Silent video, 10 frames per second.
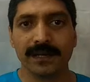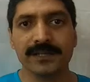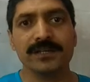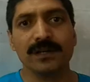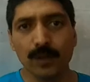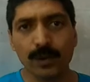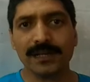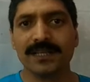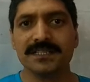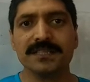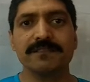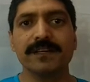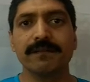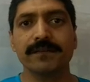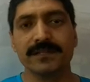In lower classes
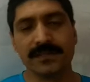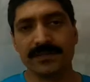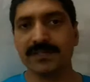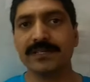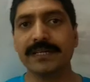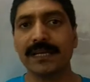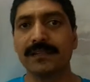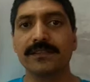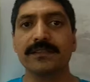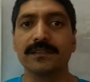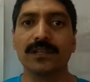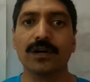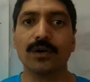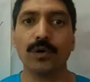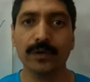we have discussed in detail the
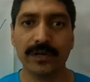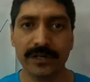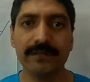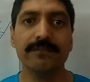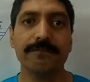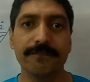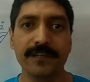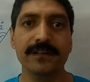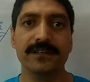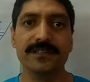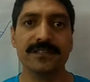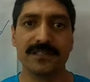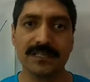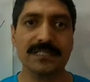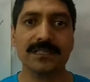congruent
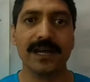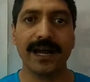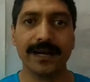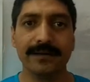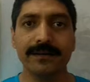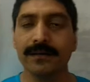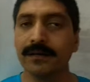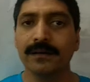figures and